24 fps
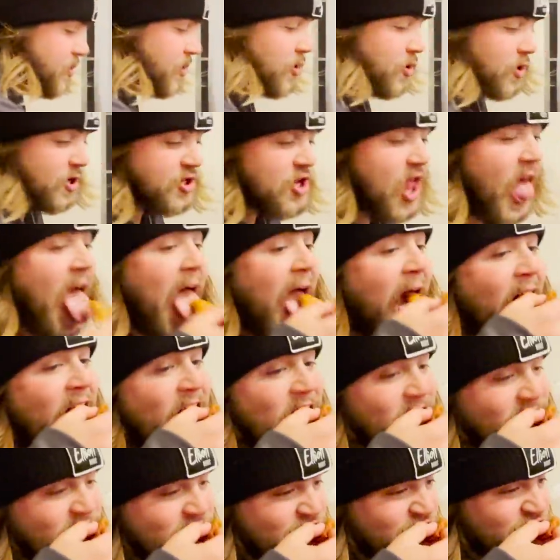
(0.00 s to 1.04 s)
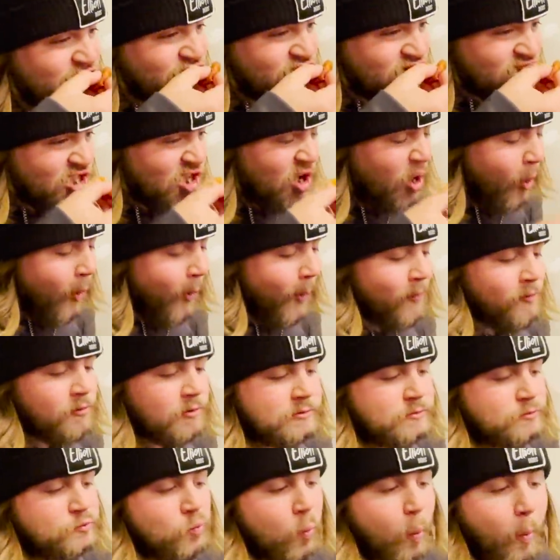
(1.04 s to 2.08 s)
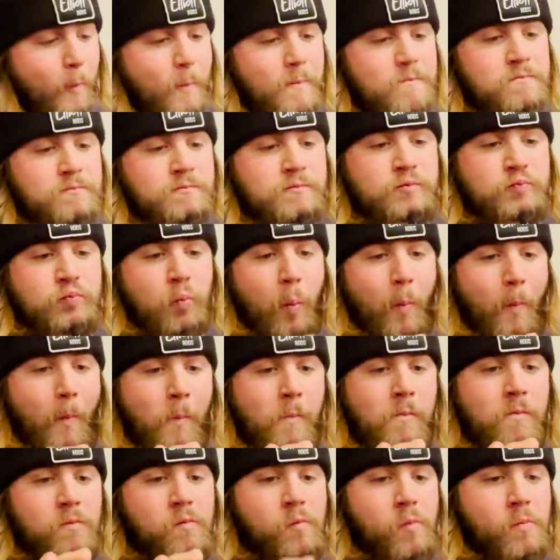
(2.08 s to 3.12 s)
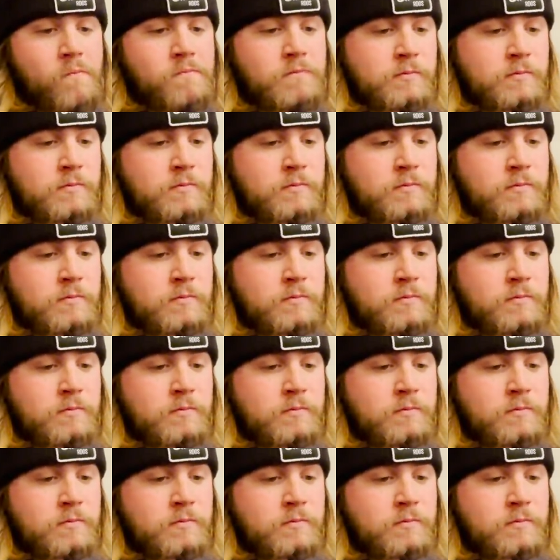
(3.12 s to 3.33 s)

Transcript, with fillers: dude, it's. It's nothing like the Cajun that I usually do. I need mm -hmm. to do it